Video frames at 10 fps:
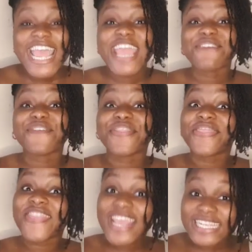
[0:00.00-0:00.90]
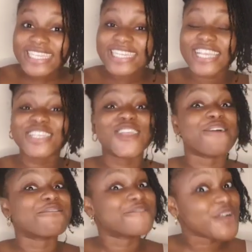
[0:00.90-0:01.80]
If this is
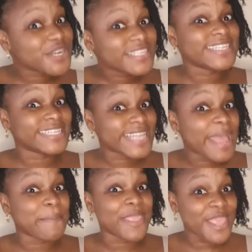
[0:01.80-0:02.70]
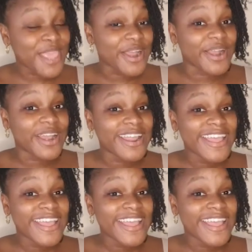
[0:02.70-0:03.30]
your first time here,